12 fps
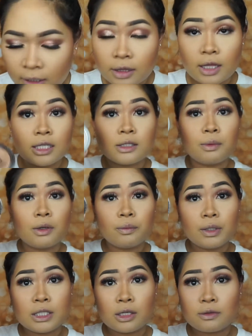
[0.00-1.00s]
This one
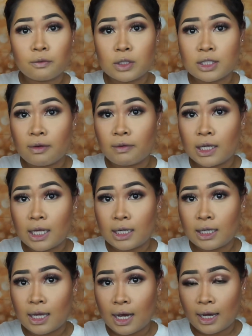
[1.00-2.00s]
retails for
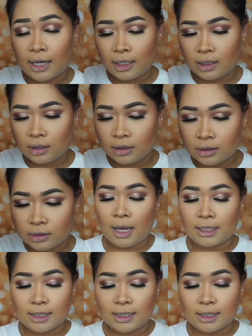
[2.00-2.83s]
$7.89. I